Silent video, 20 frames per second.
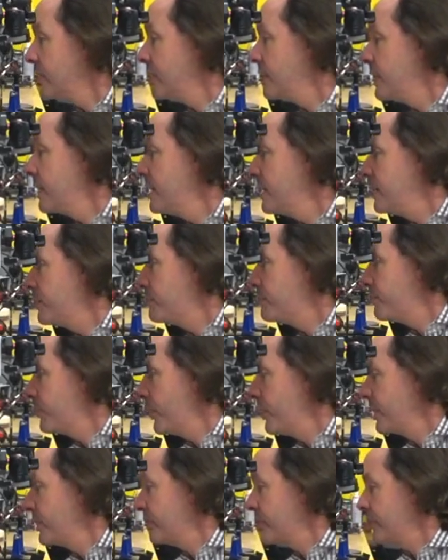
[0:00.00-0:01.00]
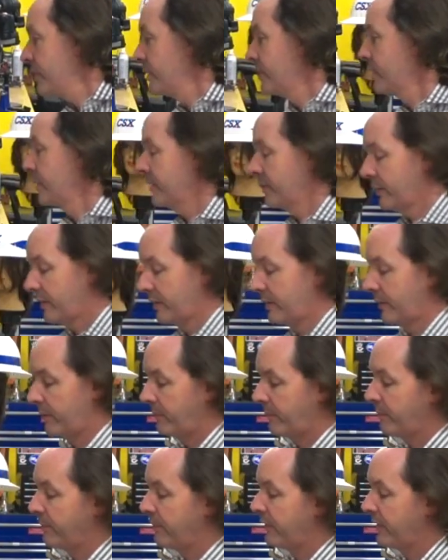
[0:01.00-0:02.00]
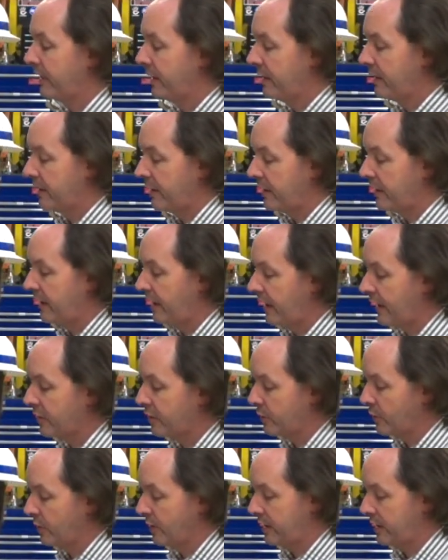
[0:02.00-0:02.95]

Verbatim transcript: I need a pointer. The actual